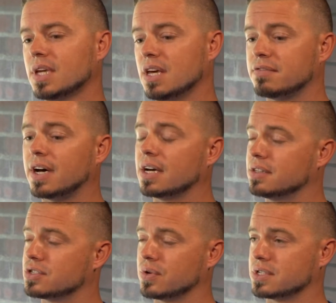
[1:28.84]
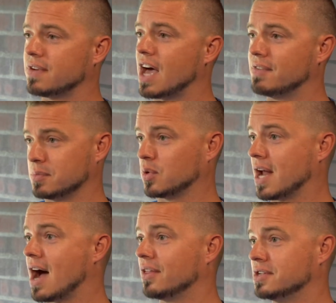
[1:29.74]
if I had the choice of having more
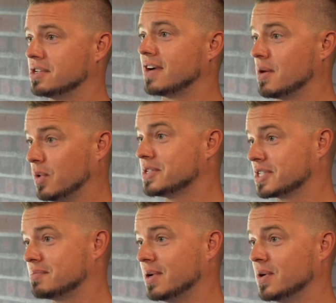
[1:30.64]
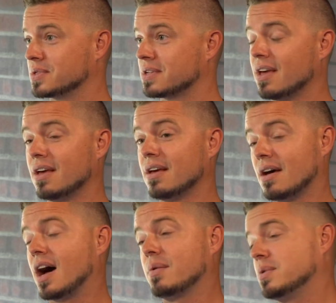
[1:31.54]
knowledge, if I was exposed,
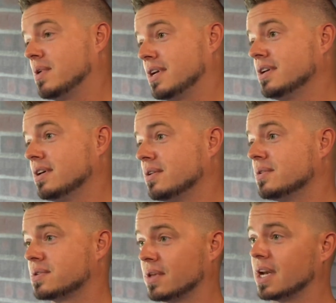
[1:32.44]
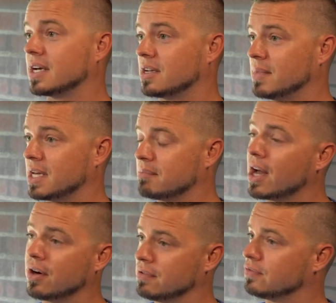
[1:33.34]
I would want to know, so then I could make
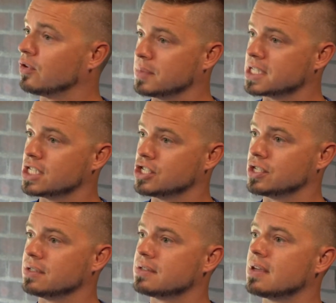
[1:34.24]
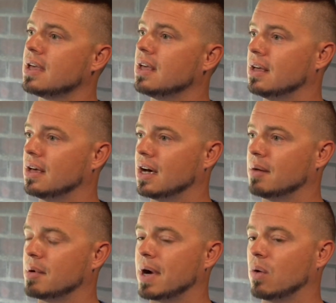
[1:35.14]
better informed decisions
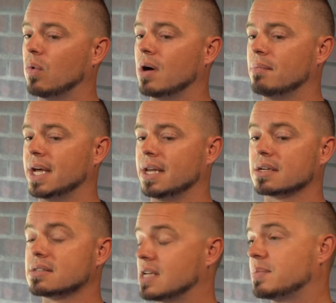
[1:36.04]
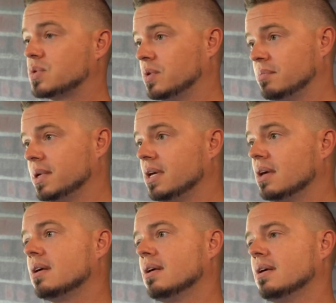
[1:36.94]
about what my next steps would be.